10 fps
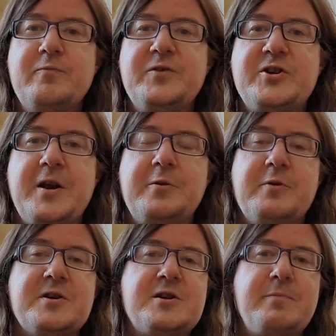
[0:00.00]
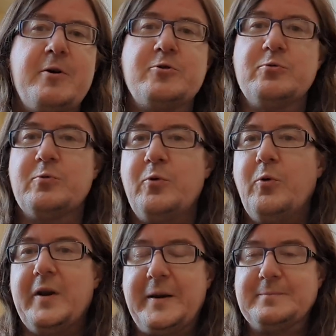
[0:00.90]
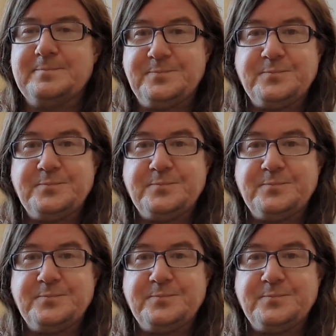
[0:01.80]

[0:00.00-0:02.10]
genuine spiritual calling.